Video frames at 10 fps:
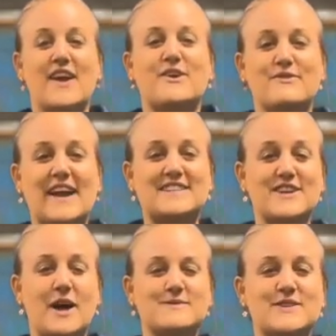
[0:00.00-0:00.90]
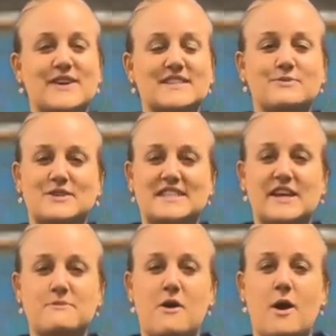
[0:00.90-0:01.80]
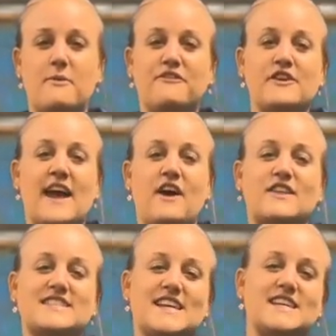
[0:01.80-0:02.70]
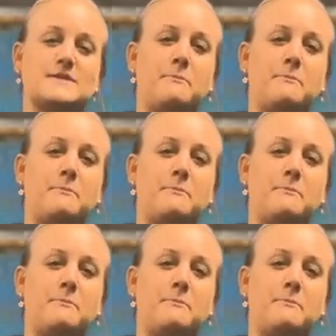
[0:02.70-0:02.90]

Great job, students. We'll see you tomorrow, but for now, this is